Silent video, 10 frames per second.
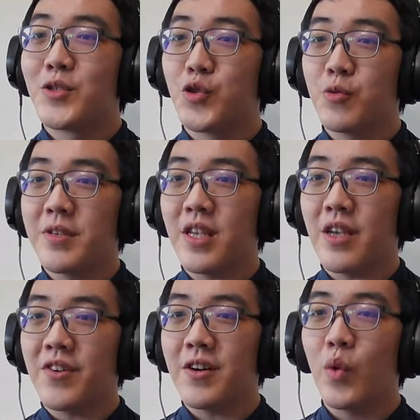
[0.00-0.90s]
Super
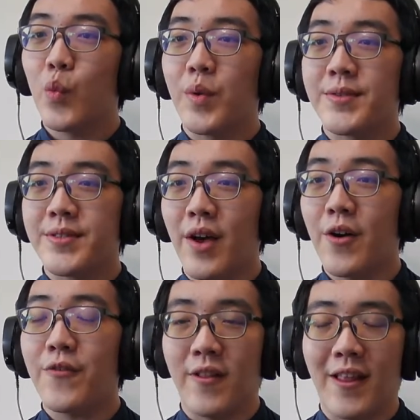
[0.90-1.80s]
saver, we
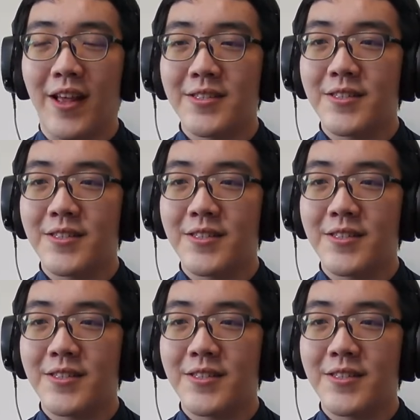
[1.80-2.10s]
sell for less.